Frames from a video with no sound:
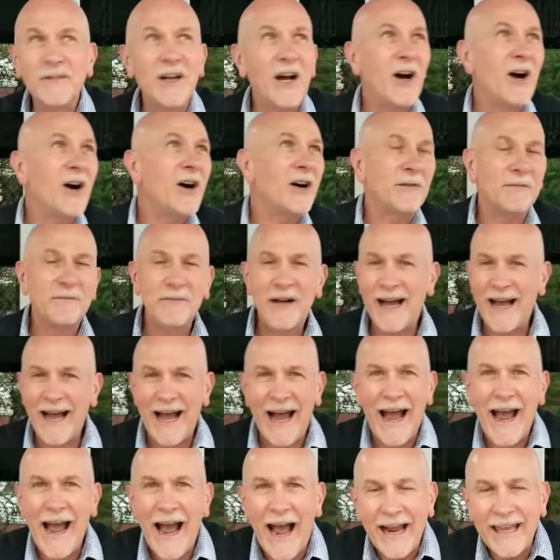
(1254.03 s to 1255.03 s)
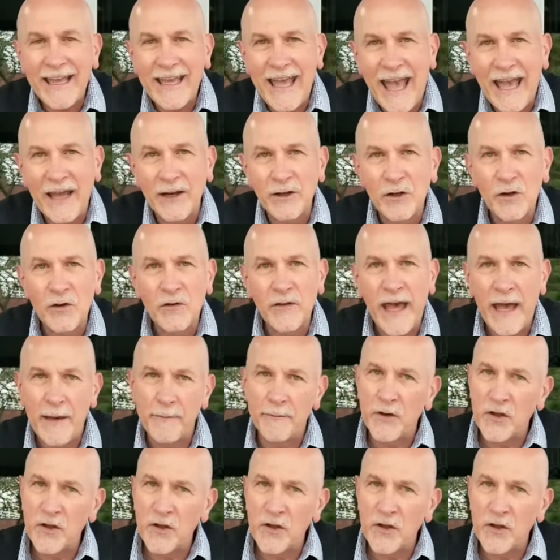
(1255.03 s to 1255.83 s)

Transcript: oh, I can't do that.